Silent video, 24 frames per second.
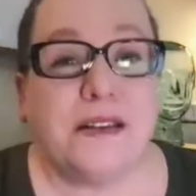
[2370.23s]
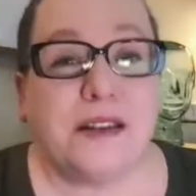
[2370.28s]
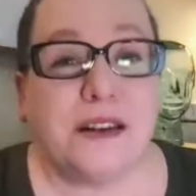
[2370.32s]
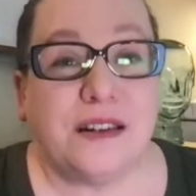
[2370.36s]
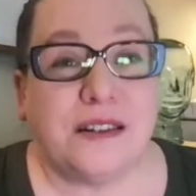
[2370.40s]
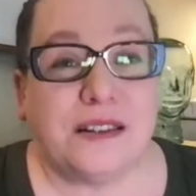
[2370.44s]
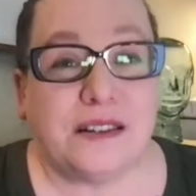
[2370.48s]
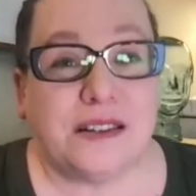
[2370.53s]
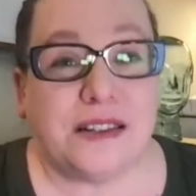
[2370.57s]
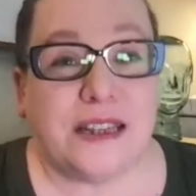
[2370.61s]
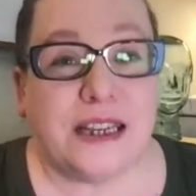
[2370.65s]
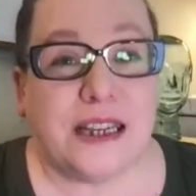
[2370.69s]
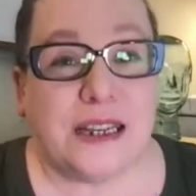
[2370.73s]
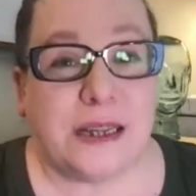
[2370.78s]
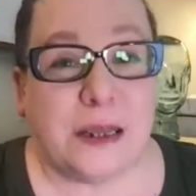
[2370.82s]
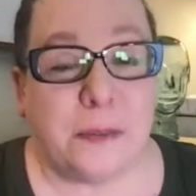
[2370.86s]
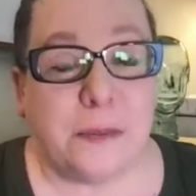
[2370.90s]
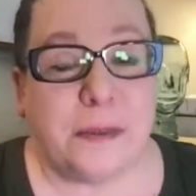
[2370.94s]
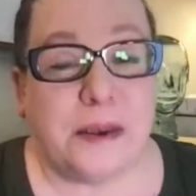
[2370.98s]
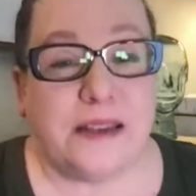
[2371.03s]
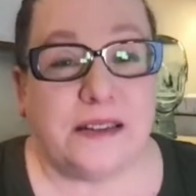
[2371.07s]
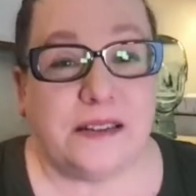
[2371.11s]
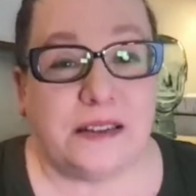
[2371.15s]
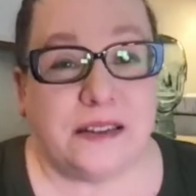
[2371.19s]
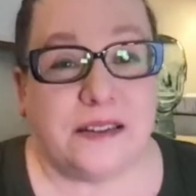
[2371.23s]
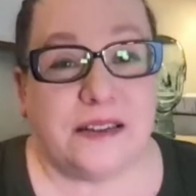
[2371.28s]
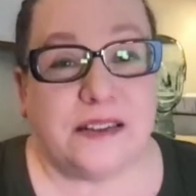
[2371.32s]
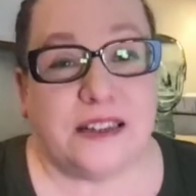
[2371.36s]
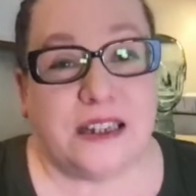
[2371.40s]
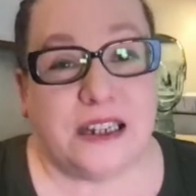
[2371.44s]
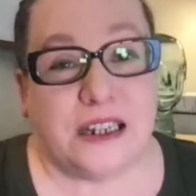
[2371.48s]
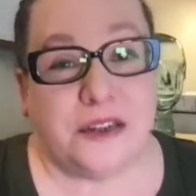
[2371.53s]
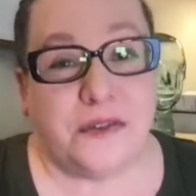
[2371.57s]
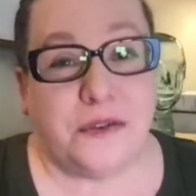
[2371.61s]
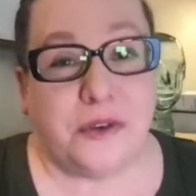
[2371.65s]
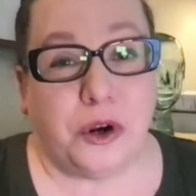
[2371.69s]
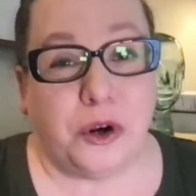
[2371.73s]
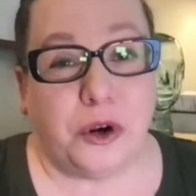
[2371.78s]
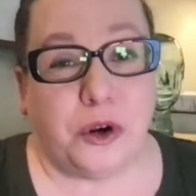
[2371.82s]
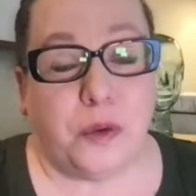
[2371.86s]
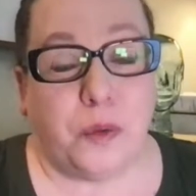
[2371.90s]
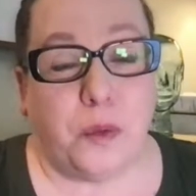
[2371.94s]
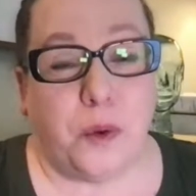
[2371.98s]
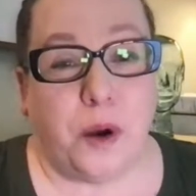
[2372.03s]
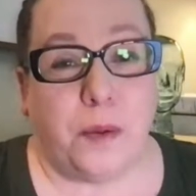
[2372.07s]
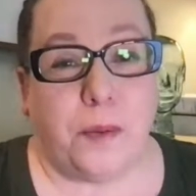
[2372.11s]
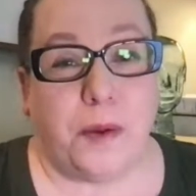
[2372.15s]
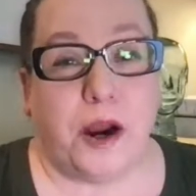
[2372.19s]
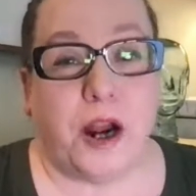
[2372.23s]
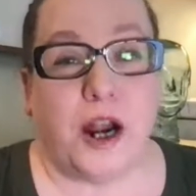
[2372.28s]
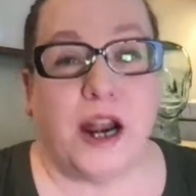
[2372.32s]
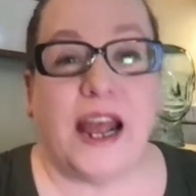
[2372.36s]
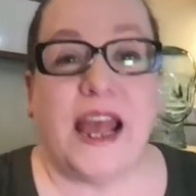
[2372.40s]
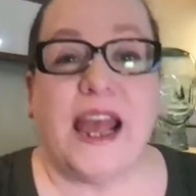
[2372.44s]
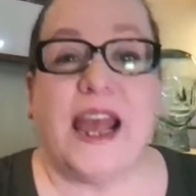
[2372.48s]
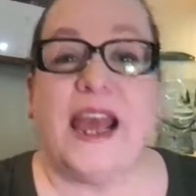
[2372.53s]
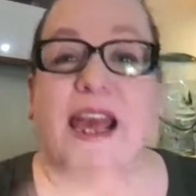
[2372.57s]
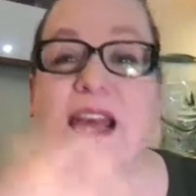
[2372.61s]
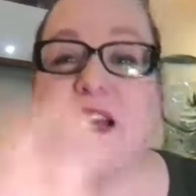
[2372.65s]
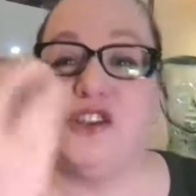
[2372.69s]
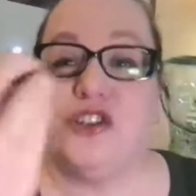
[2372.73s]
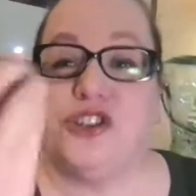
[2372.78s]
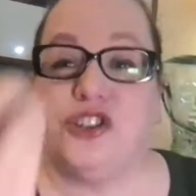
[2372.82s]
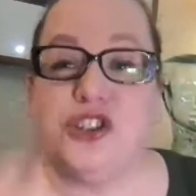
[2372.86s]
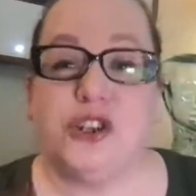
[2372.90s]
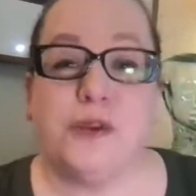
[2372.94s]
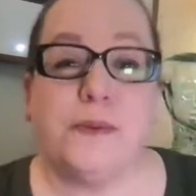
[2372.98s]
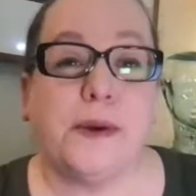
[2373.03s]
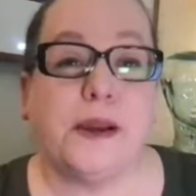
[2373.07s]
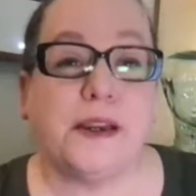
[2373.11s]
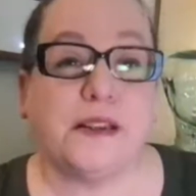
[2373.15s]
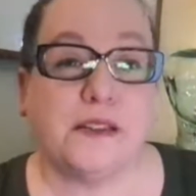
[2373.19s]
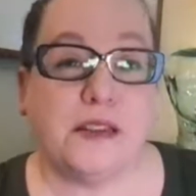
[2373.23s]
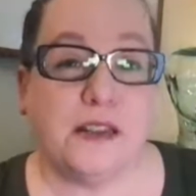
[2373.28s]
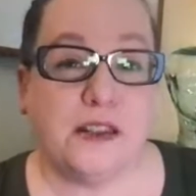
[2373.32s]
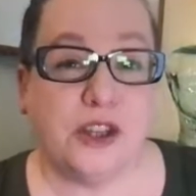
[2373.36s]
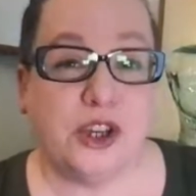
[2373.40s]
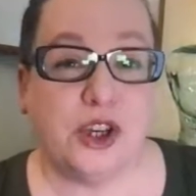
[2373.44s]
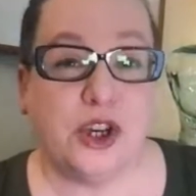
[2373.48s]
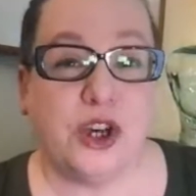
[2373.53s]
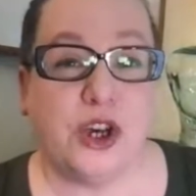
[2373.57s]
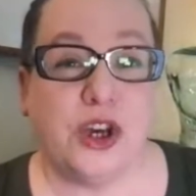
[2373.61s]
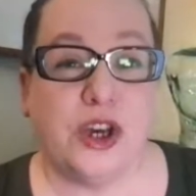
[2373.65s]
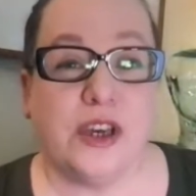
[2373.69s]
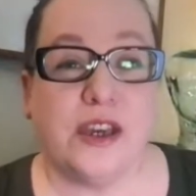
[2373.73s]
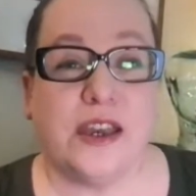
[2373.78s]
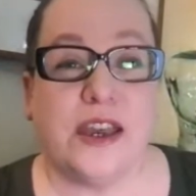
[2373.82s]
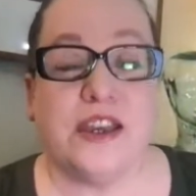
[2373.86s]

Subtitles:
on a basic skein of yarn at Walmart and $2 on the hook.